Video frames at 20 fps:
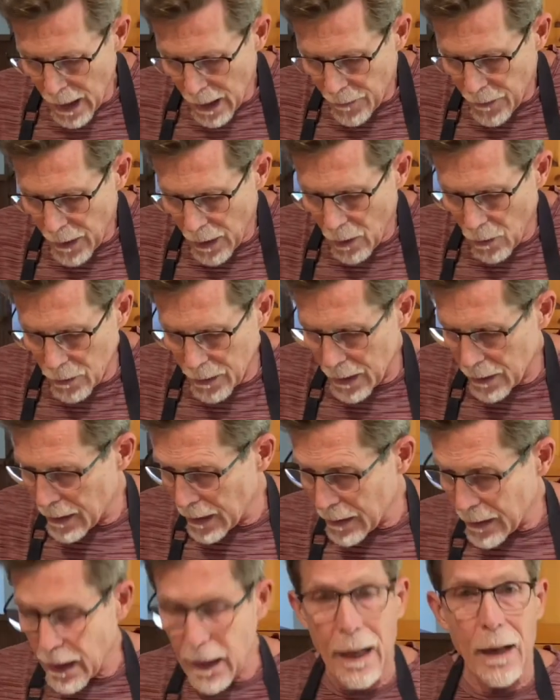The only
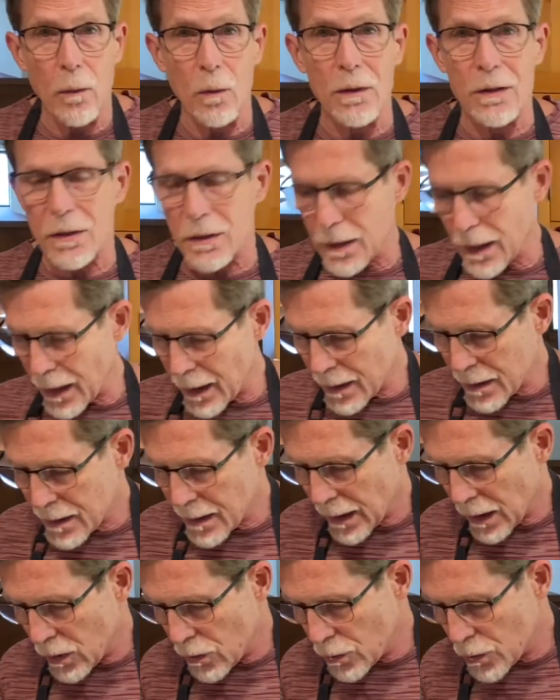thing that I will say is
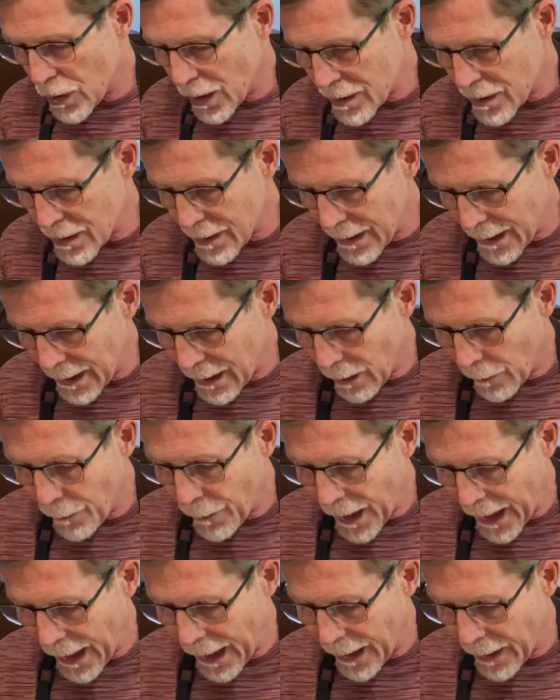that you just need a
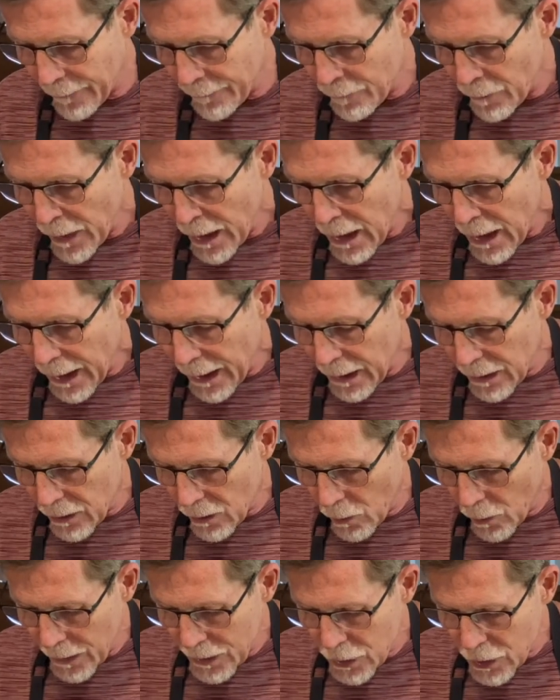pan
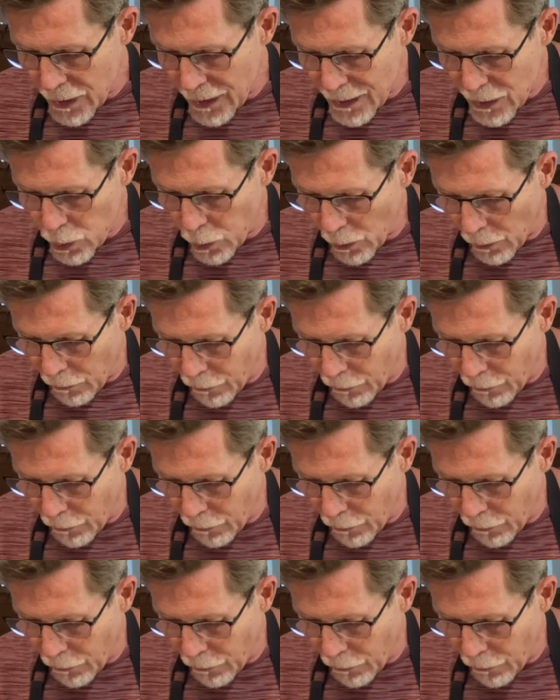into which this will